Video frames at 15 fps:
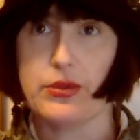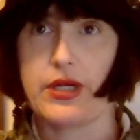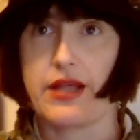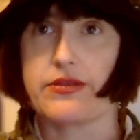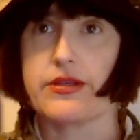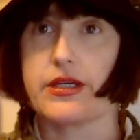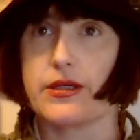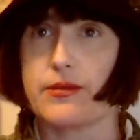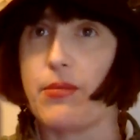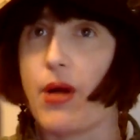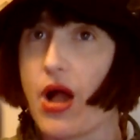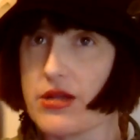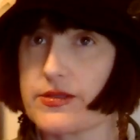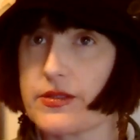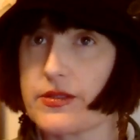and I think in a
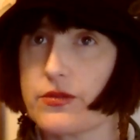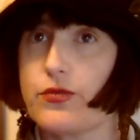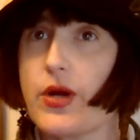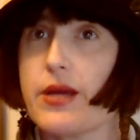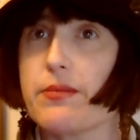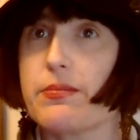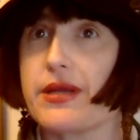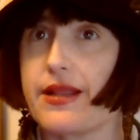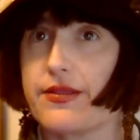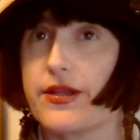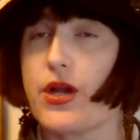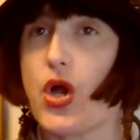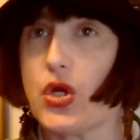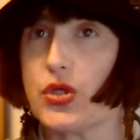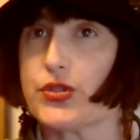positive way, but I
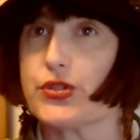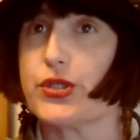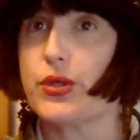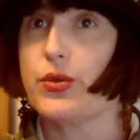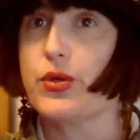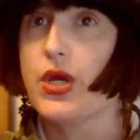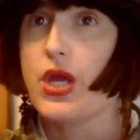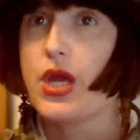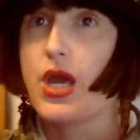think also